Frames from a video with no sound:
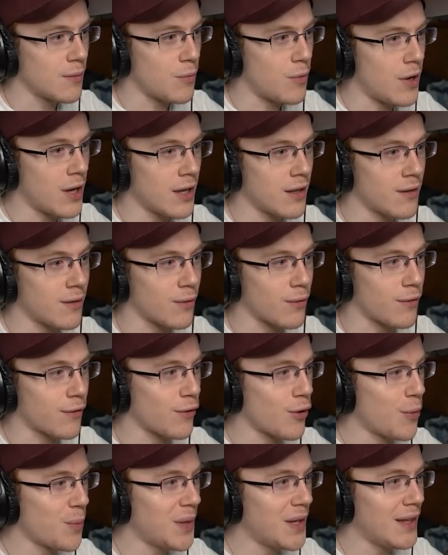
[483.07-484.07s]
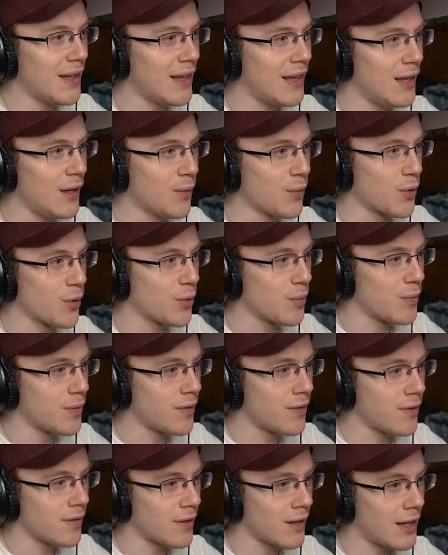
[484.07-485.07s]
Why is there so many key
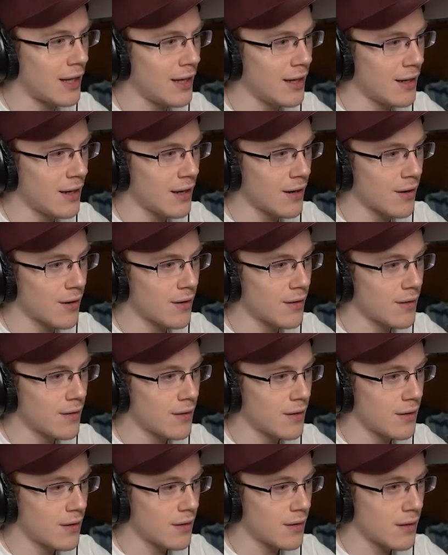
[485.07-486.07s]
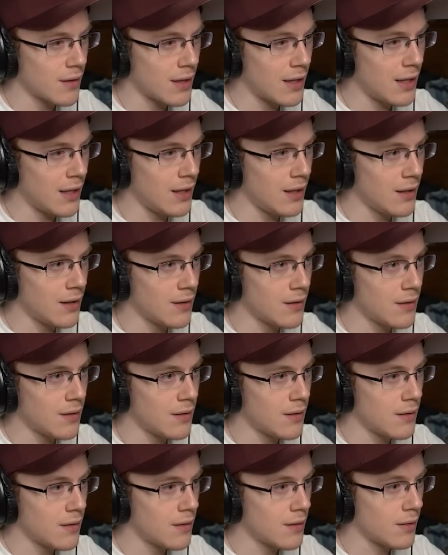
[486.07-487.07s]
rooms? Key in here? Key?
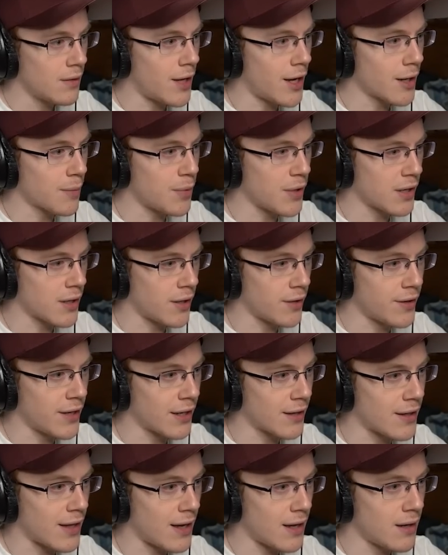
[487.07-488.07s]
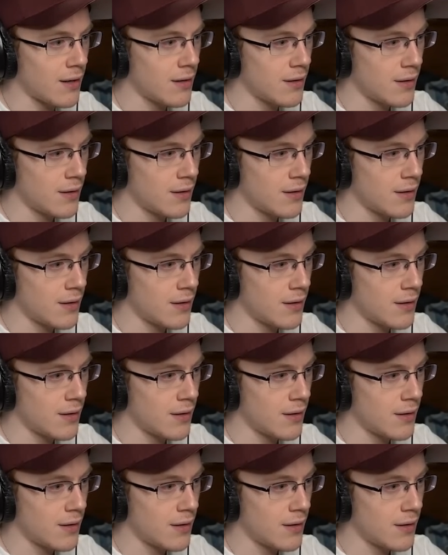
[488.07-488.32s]
Lockpick, I'll take that.